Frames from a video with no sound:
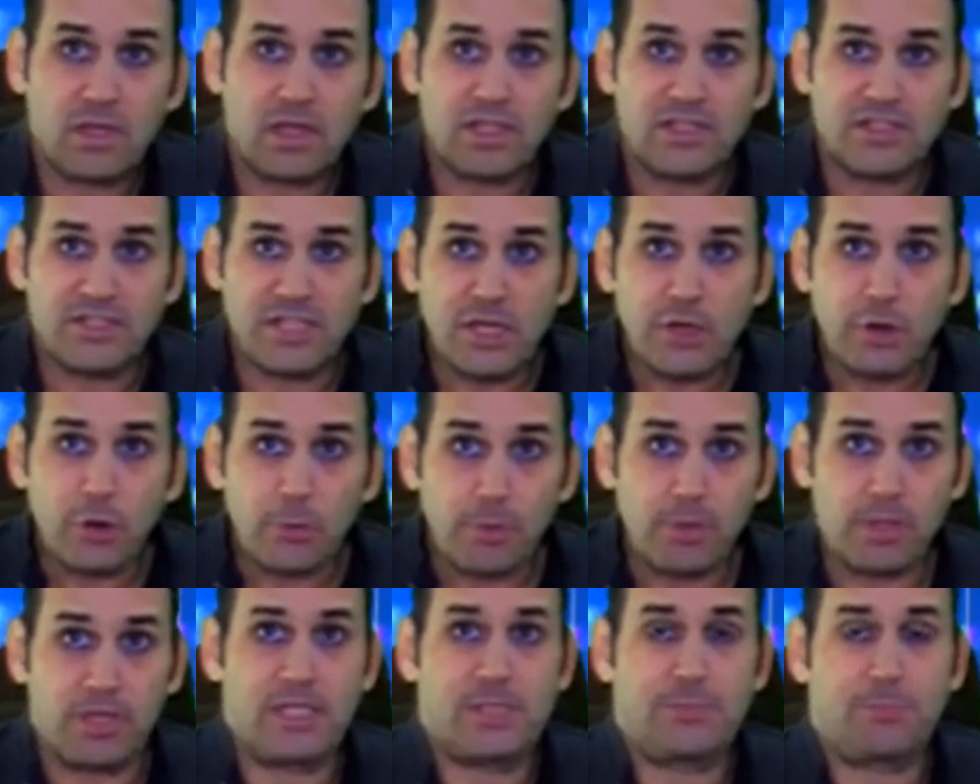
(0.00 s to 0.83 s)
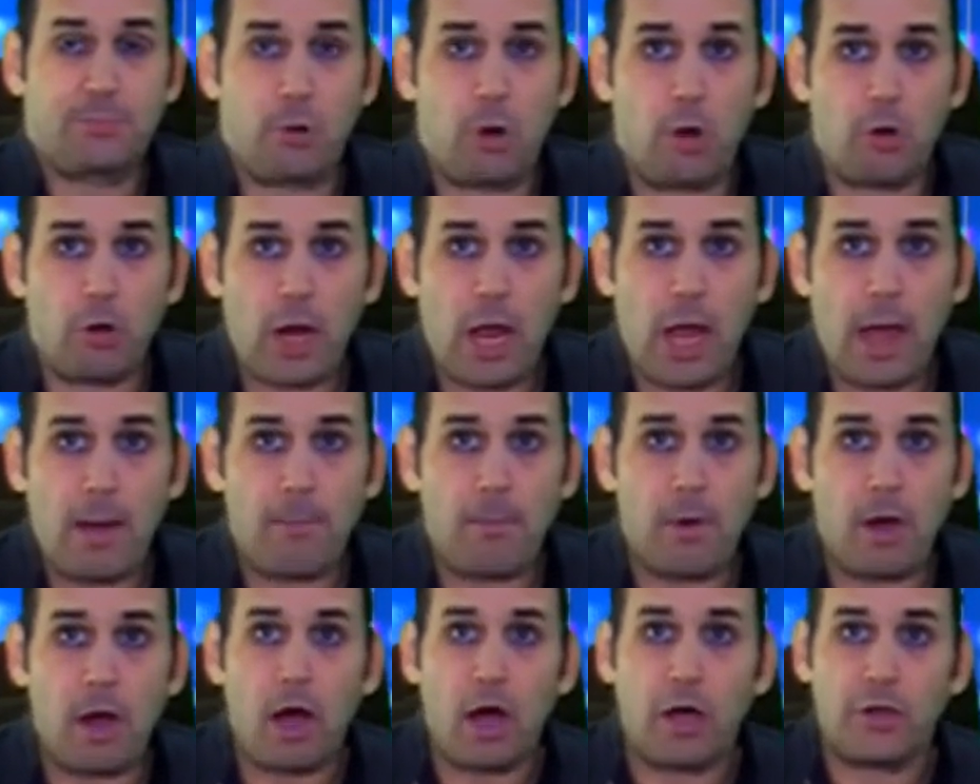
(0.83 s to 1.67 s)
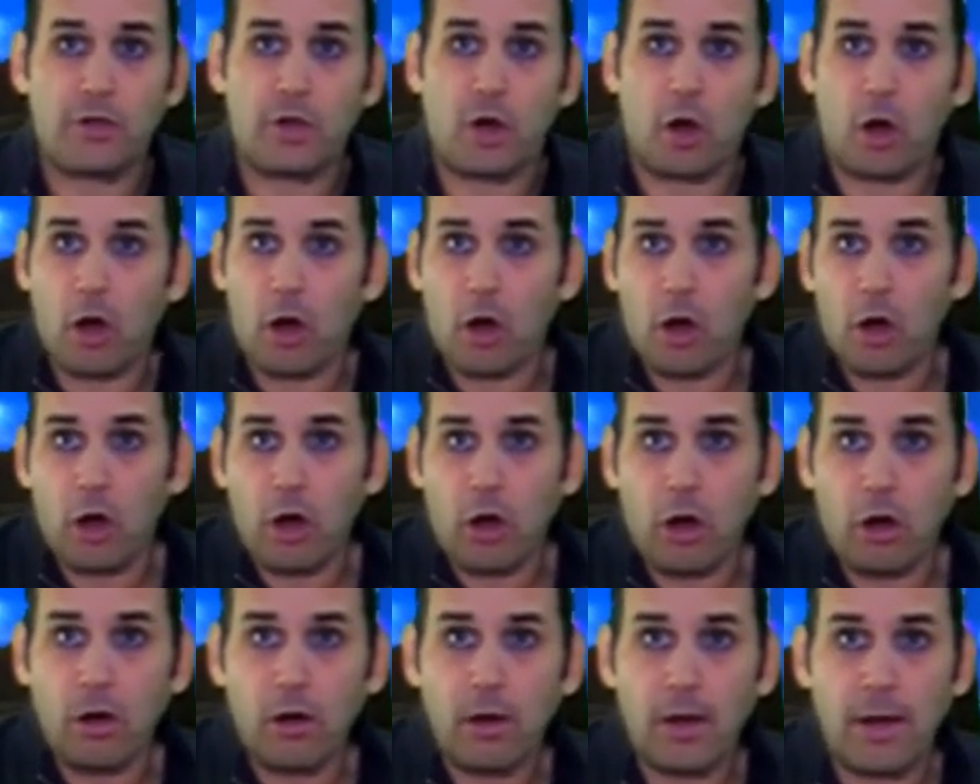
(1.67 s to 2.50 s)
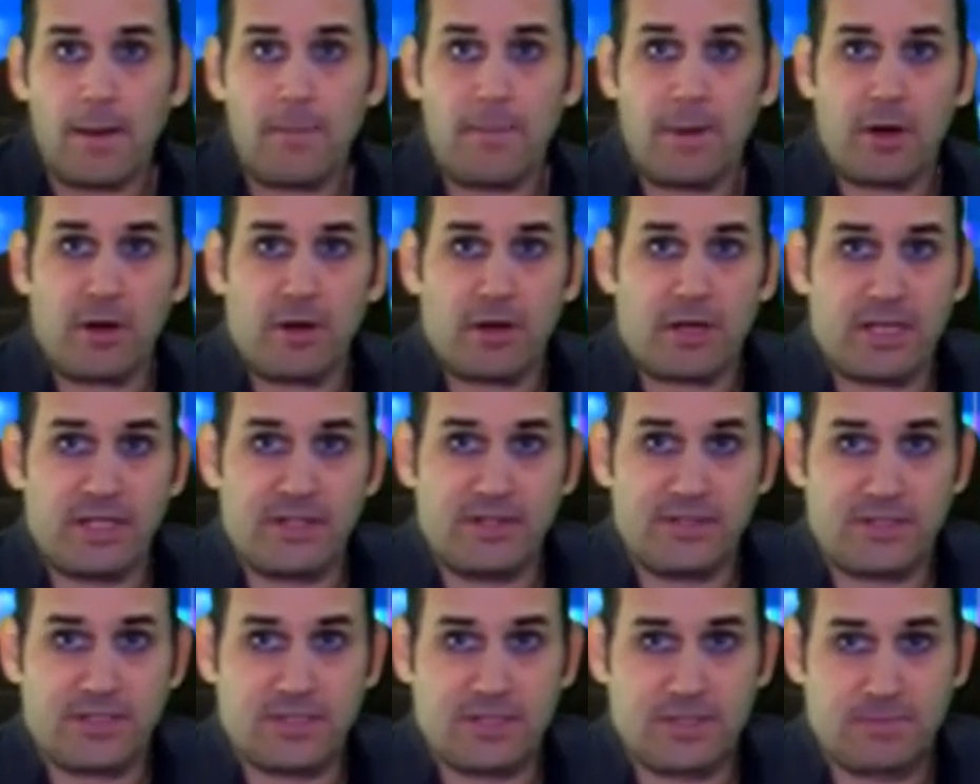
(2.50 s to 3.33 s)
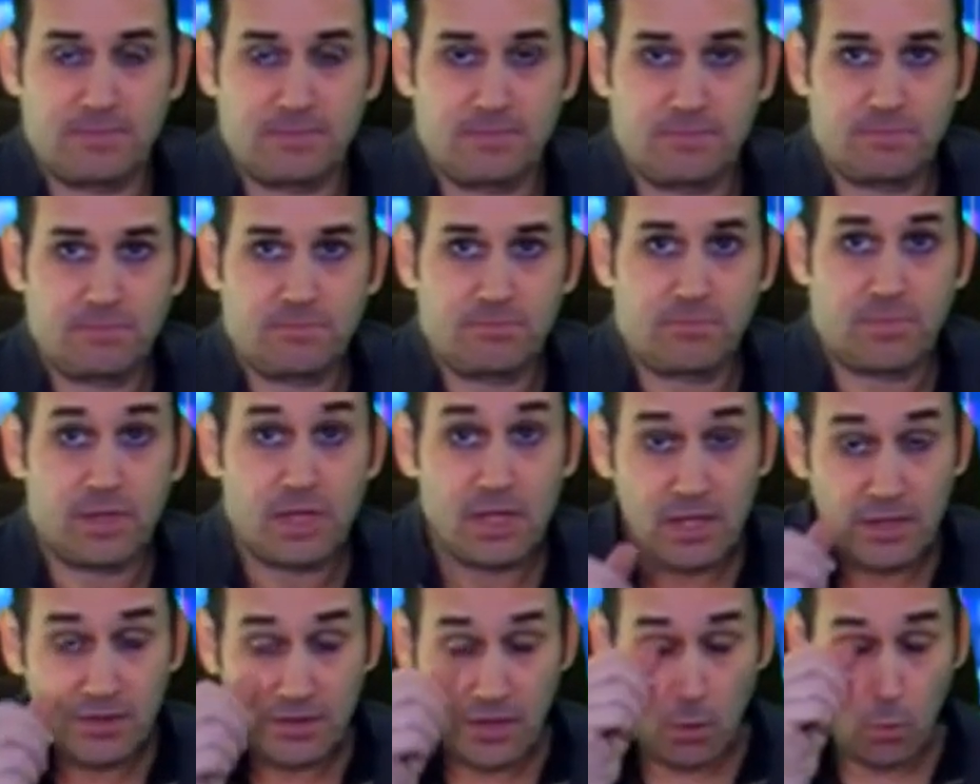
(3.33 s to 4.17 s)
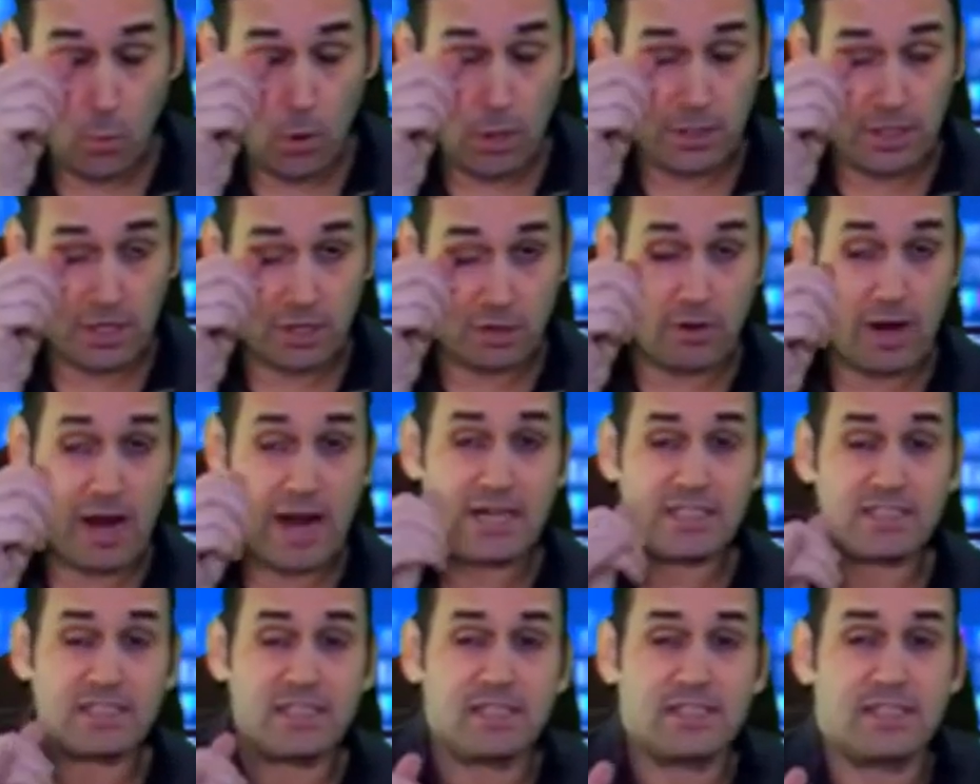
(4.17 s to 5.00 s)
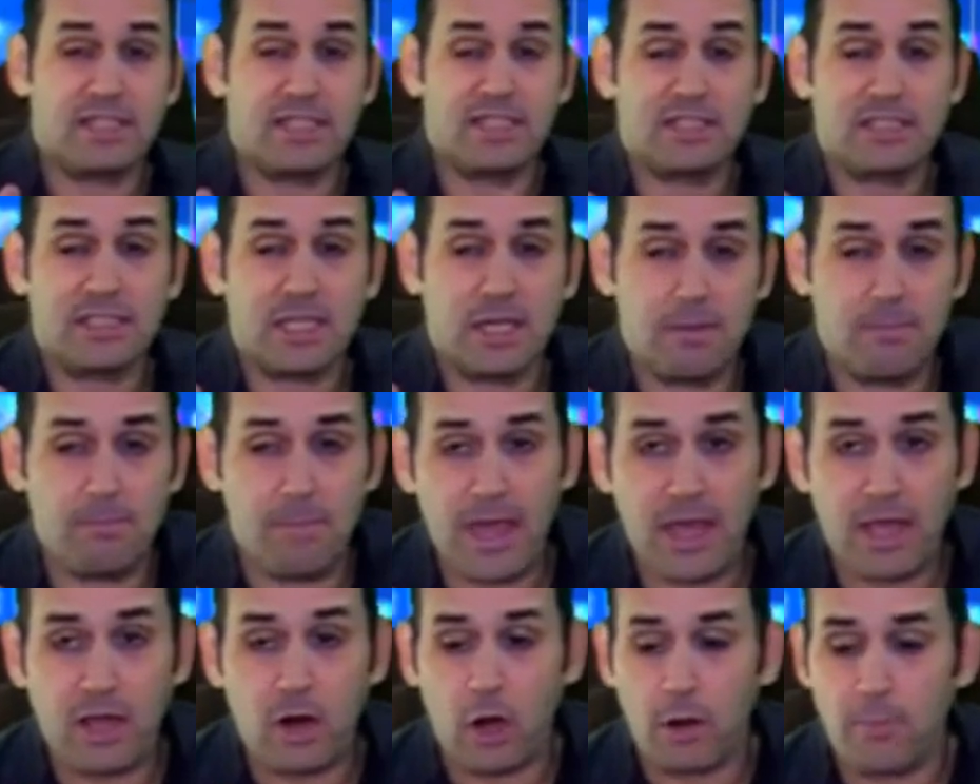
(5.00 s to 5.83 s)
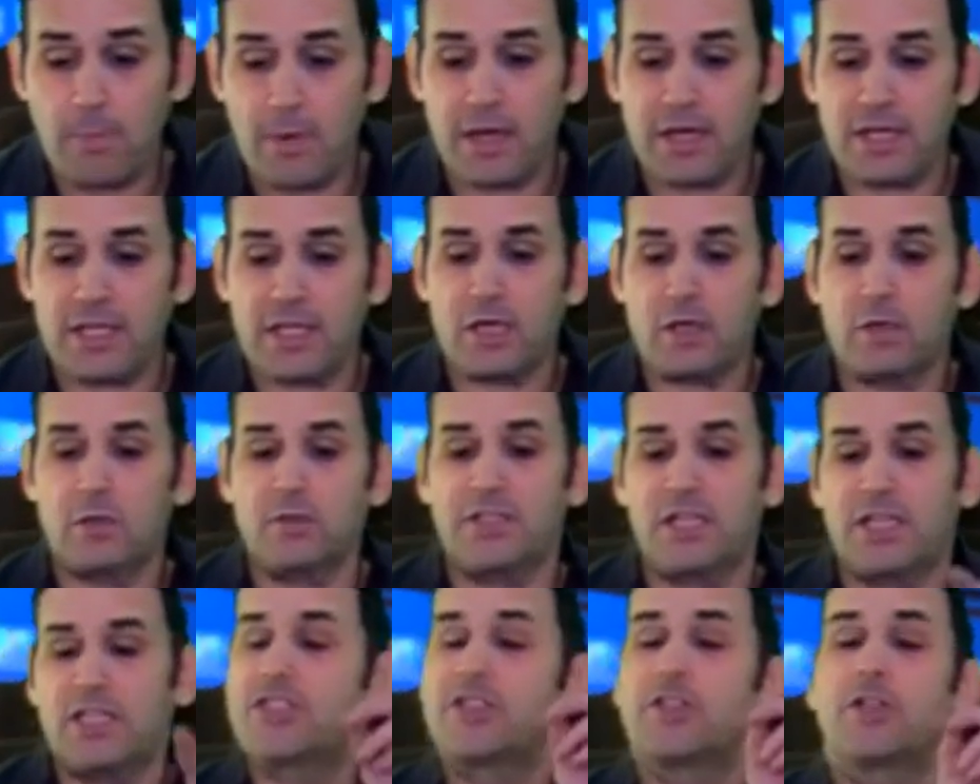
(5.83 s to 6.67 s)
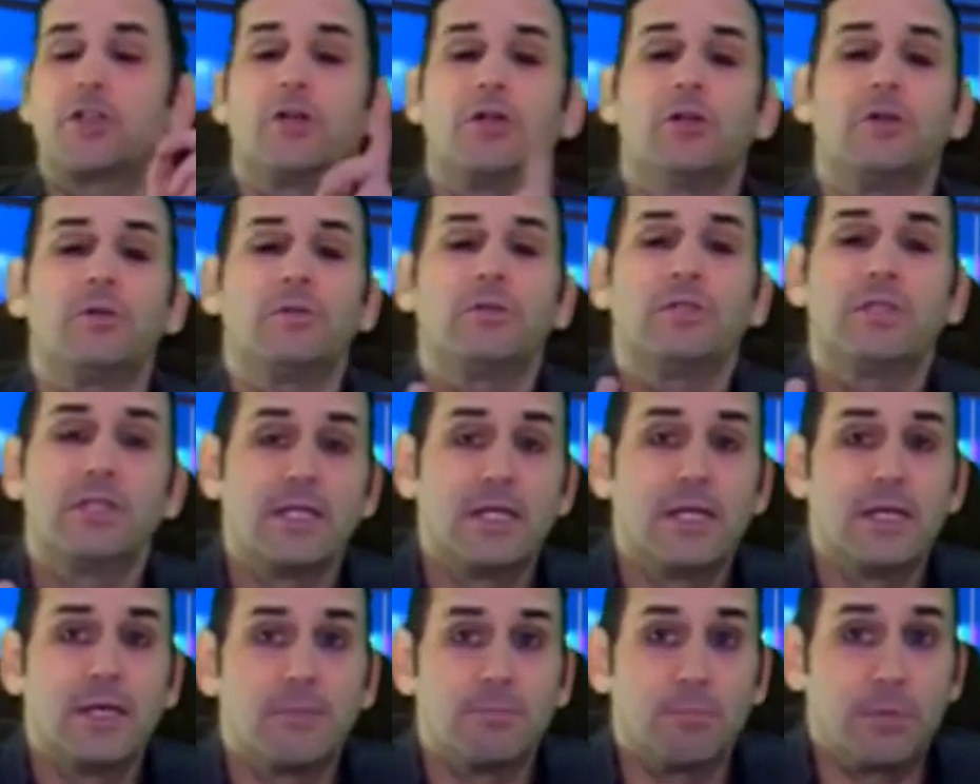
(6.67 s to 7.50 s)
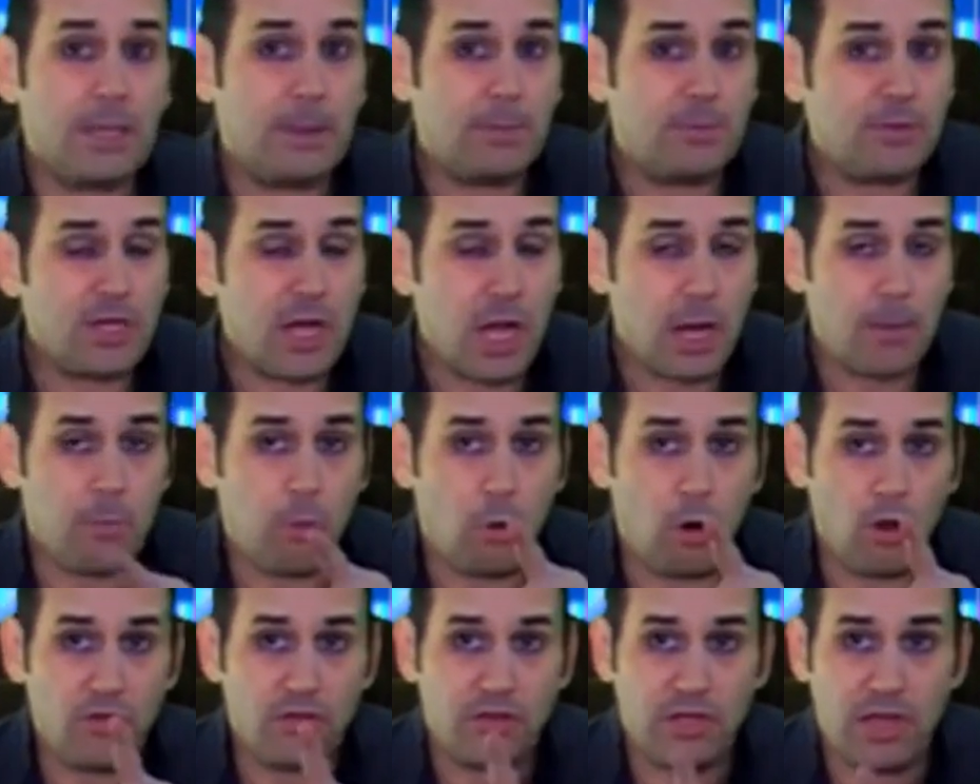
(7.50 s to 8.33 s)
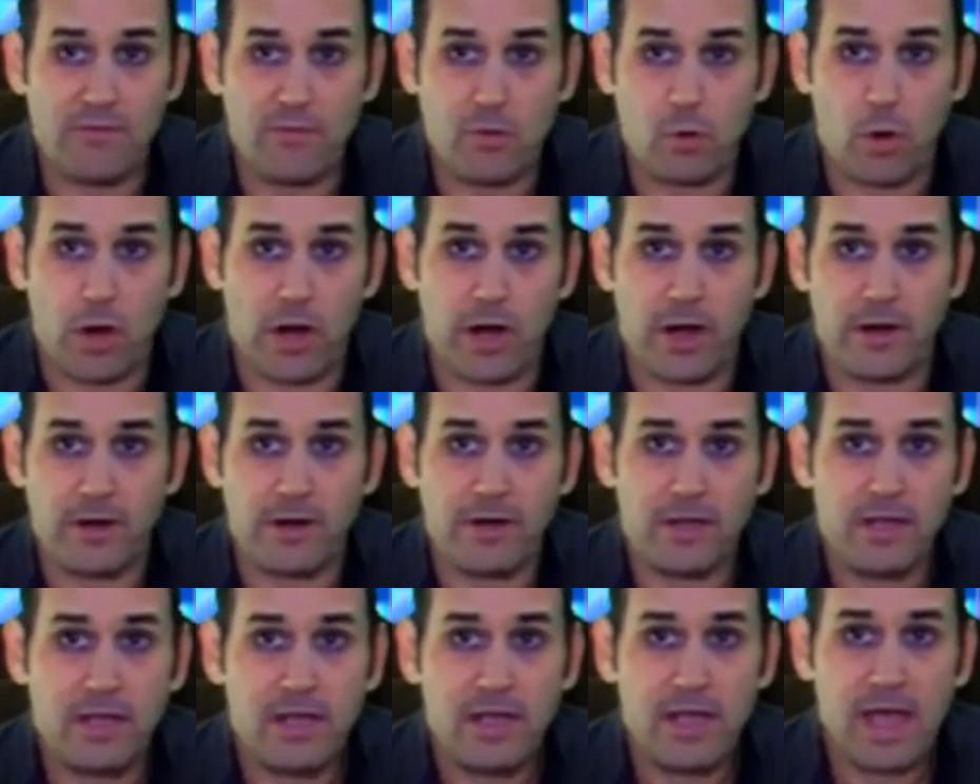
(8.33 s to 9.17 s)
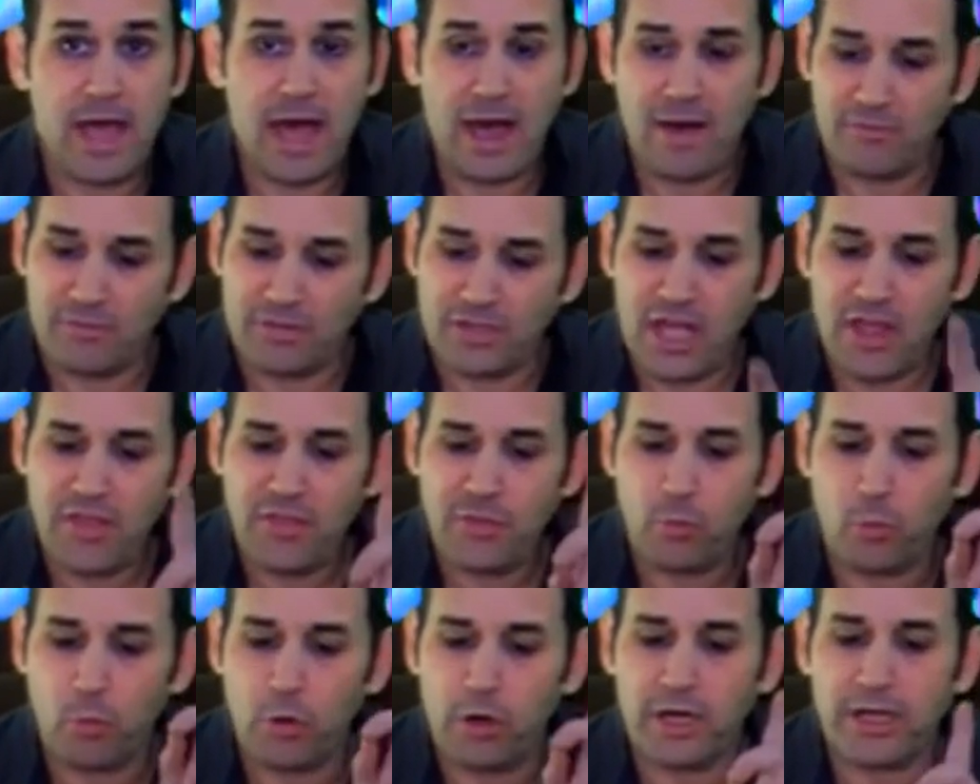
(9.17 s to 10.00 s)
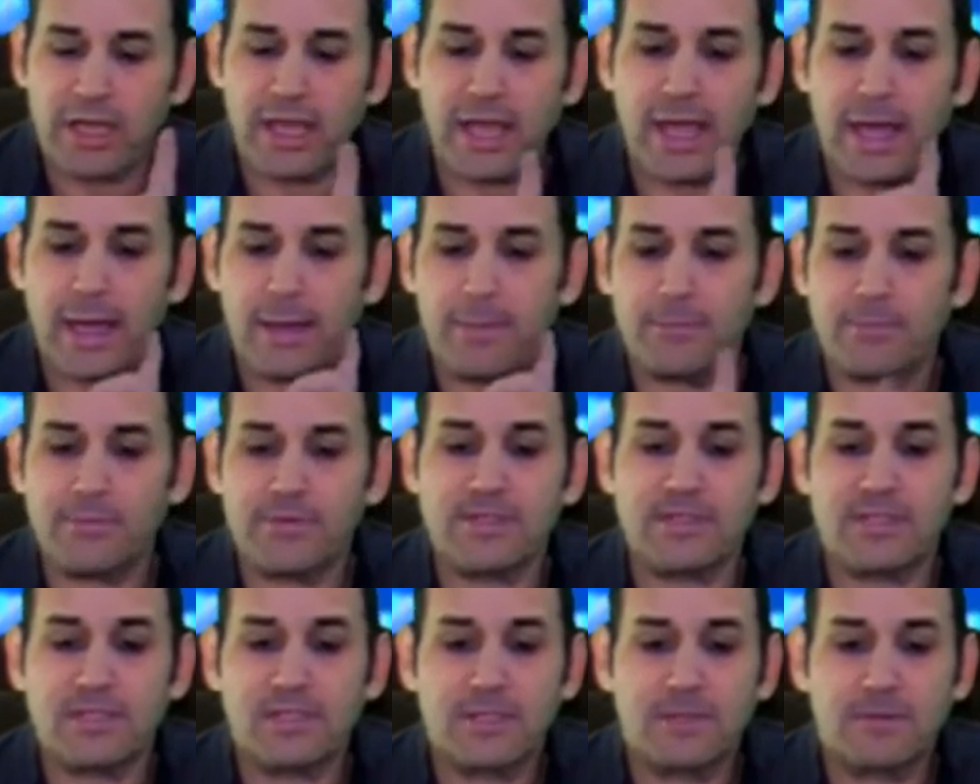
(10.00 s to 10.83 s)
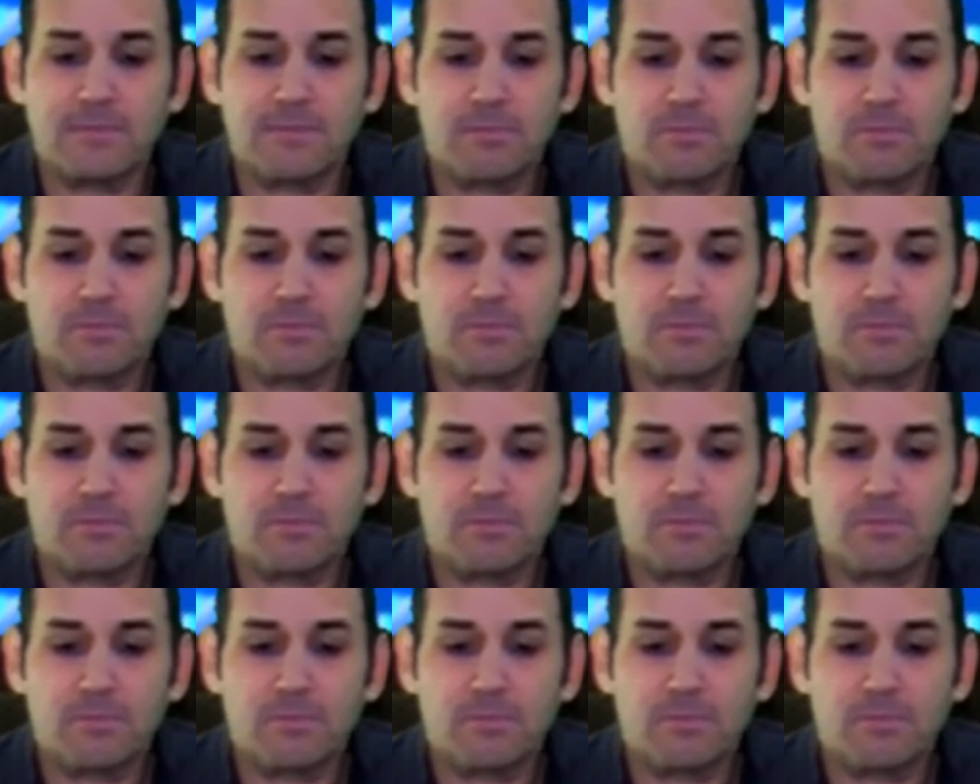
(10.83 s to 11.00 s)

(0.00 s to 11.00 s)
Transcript: secret police program on all Americans. They want to crash the system, make our money go digital, put up checkpoints everywhere, have death work camps,